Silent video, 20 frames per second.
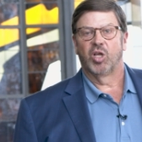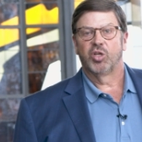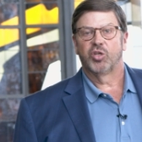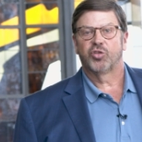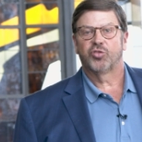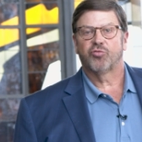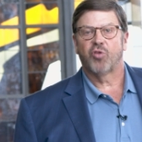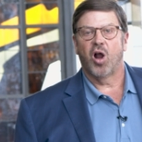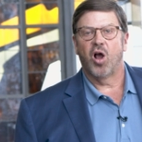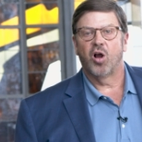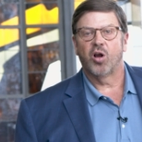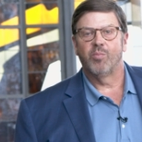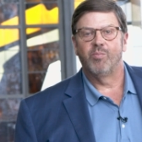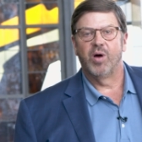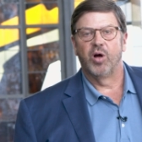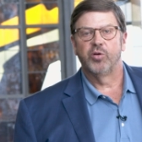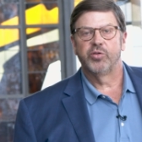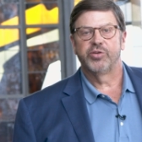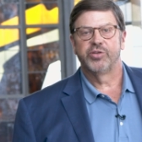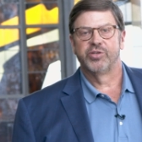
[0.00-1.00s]
Strong
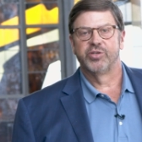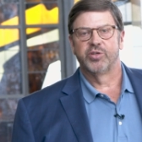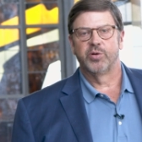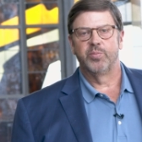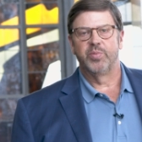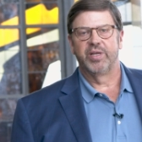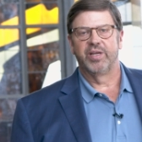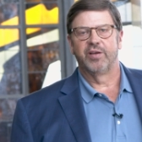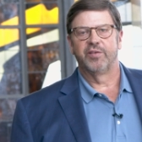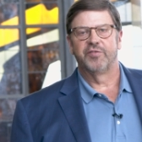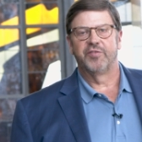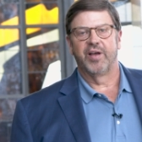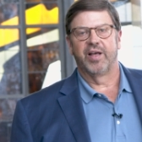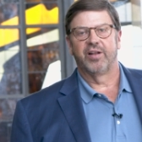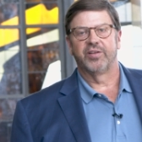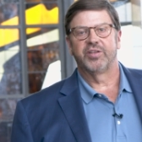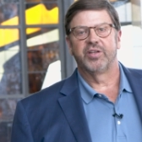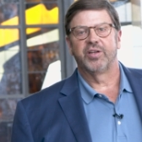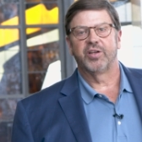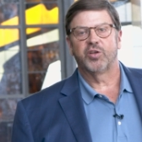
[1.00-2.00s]
emotions are being
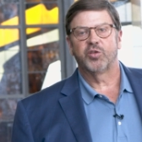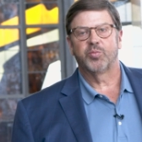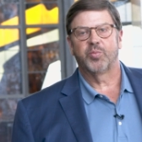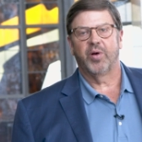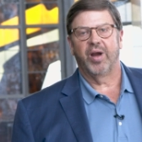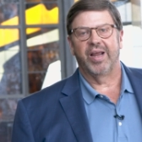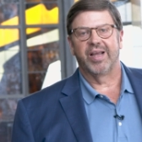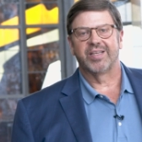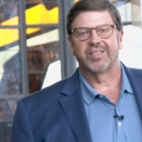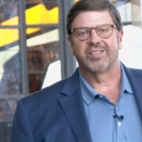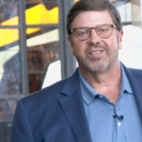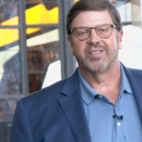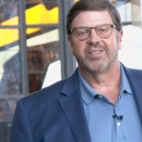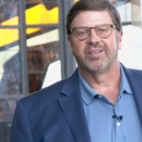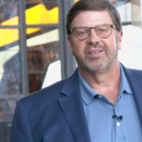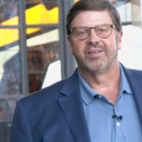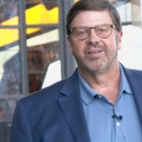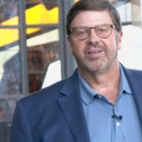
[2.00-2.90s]
felt and expressed.